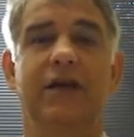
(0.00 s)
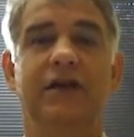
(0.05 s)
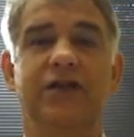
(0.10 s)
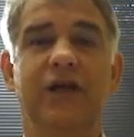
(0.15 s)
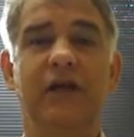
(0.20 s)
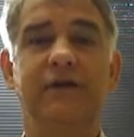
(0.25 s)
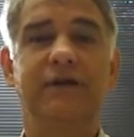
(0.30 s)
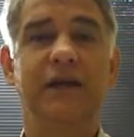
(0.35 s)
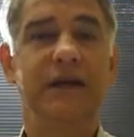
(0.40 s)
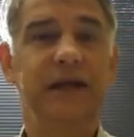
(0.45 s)

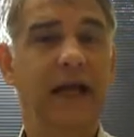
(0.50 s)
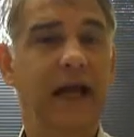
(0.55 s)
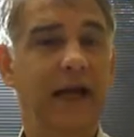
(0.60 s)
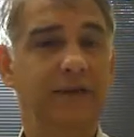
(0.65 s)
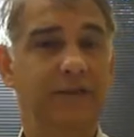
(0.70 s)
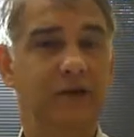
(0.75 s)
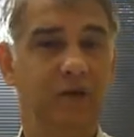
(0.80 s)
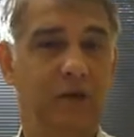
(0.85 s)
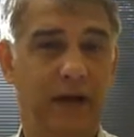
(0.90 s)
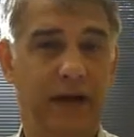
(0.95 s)
Shifting
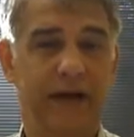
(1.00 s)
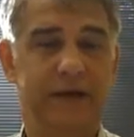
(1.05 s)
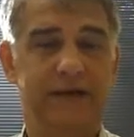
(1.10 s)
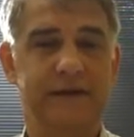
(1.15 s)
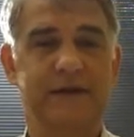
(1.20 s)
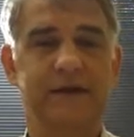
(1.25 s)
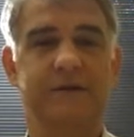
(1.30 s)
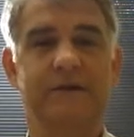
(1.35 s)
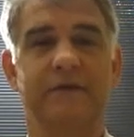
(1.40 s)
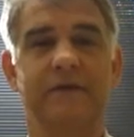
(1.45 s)
now to
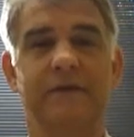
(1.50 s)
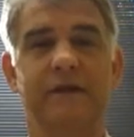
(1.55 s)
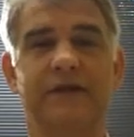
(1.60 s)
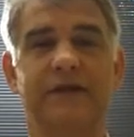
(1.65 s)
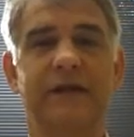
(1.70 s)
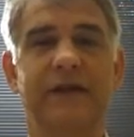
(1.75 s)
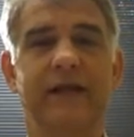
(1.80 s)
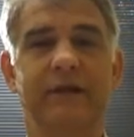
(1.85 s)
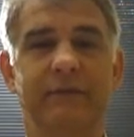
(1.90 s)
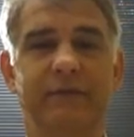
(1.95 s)
rates. The
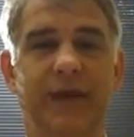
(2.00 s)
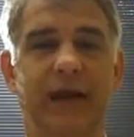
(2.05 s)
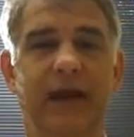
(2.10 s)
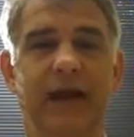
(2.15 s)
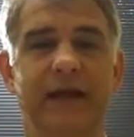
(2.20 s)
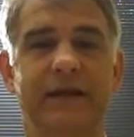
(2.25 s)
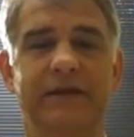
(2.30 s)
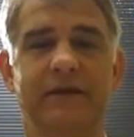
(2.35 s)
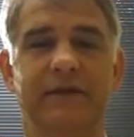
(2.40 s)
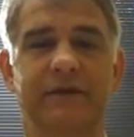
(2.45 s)
Senate
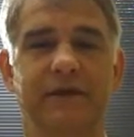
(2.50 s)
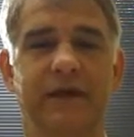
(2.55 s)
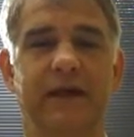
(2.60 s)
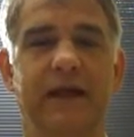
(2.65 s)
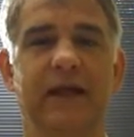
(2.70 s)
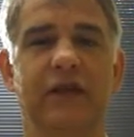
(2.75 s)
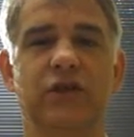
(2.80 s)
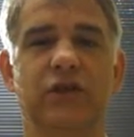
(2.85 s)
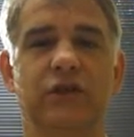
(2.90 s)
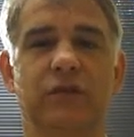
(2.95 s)
passed the
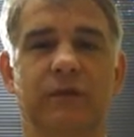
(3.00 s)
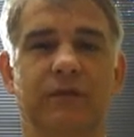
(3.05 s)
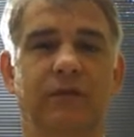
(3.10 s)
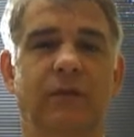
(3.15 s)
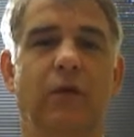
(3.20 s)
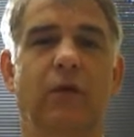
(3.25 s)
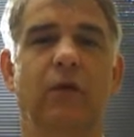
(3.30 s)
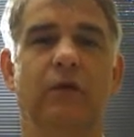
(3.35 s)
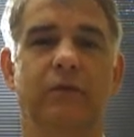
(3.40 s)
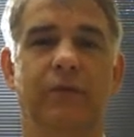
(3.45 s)
financial
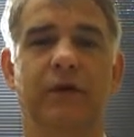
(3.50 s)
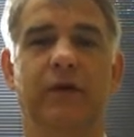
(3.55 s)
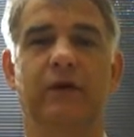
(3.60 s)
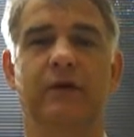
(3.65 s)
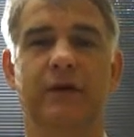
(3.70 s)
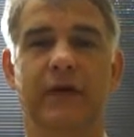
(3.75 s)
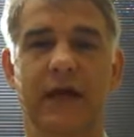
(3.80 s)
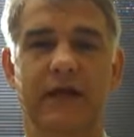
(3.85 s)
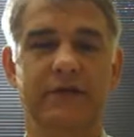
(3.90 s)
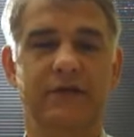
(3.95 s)
reform
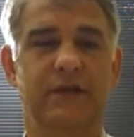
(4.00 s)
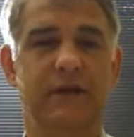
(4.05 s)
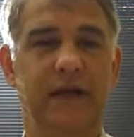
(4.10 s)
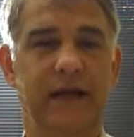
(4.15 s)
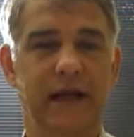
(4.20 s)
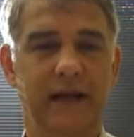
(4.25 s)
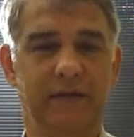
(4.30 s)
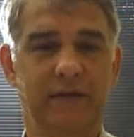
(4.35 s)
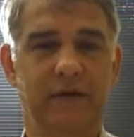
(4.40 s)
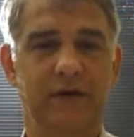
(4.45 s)
bill
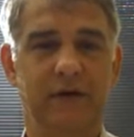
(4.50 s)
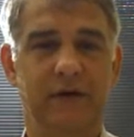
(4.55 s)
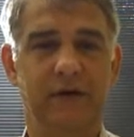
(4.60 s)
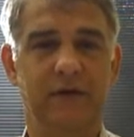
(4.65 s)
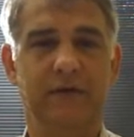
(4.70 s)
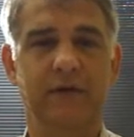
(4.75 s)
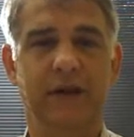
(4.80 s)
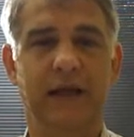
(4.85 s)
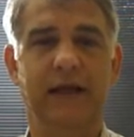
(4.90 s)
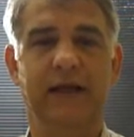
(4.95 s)
yesterday
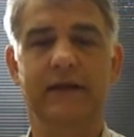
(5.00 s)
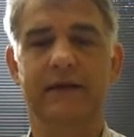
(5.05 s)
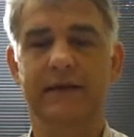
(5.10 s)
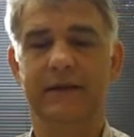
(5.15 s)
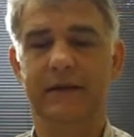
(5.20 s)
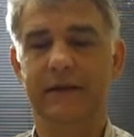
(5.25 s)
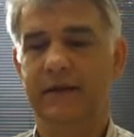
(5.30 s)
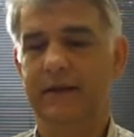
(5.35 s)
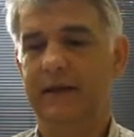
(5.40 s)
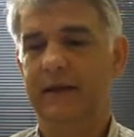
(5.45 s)
afternoon late.
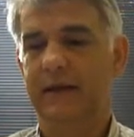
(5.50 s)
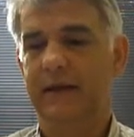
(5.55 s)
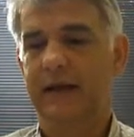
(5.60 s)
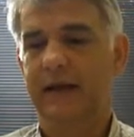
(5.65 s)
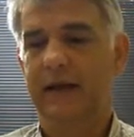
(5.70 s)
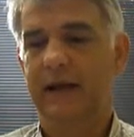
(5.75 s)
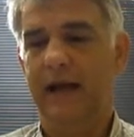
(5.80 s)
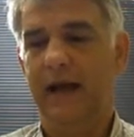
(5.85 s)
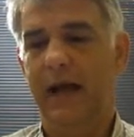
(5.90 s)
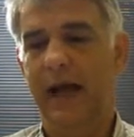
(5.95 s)

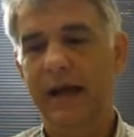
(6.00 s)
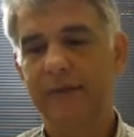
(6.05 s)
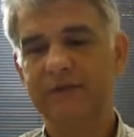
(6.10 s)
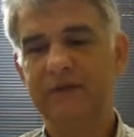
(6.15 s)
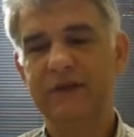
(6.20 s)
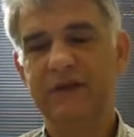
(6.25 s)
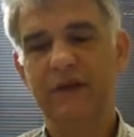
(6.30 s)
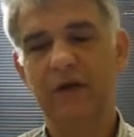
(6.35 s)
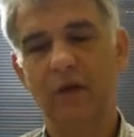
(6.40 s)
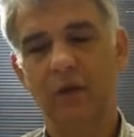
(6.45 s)
I'm
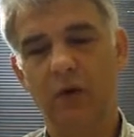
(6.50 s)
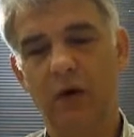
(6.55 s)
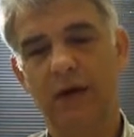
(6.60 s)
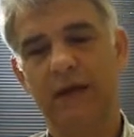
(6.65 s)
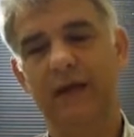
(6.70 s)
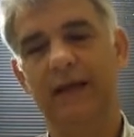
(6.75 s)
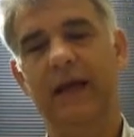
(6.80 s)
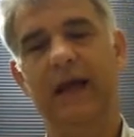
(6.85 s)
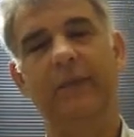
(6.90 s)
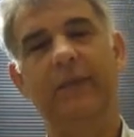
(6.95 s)
still
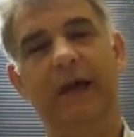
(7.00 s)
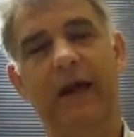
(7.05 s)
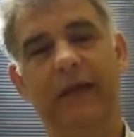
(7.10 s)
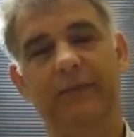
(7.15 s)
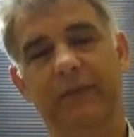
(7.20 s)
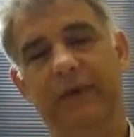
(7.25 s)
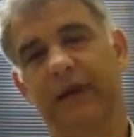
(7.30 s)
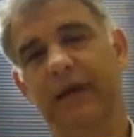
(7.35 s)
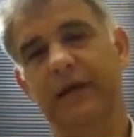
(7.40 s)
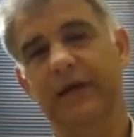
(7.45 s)
working out my
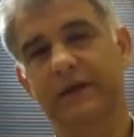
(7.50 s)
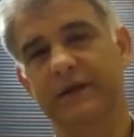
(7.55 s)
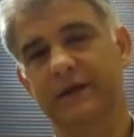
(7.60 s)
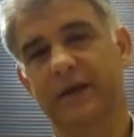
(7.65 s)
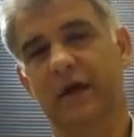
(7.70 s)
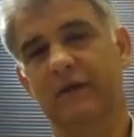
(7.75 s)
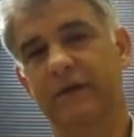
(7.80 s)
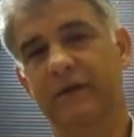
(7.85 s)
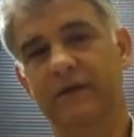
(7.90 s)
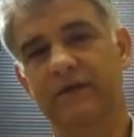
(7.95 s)
opinions
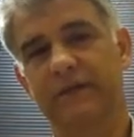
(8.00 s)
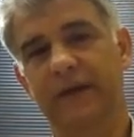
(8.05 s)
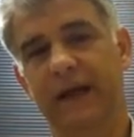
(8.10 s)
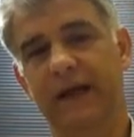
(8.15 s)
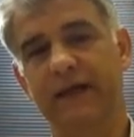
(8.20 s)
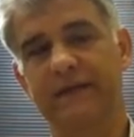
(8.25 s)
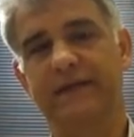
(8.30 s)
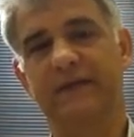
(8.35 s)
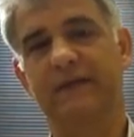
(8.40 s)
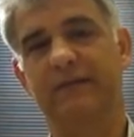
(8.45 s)
on this
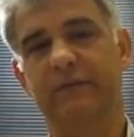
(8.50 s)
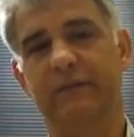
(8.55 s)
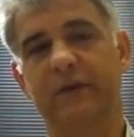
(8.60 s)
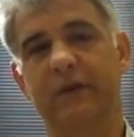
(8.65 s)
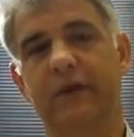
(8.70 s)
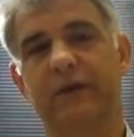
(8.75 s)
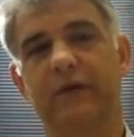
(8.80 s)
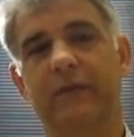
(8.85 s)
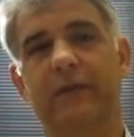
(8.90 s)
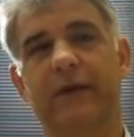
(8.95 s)
massive
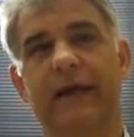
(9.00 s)
bill,